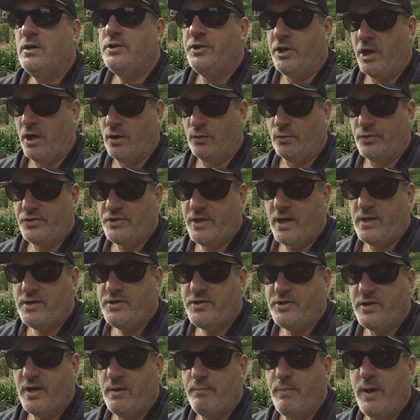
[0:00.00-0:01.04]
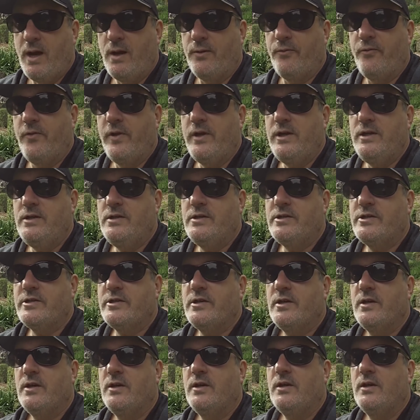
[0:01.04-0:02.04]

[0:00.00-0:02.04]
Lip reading: tells us about these